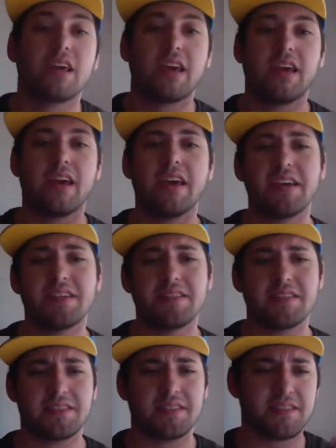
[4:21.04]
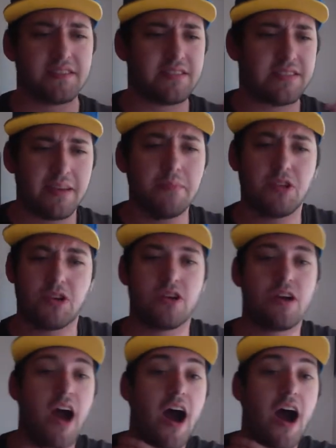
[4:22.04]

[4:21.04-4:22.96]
It's similar.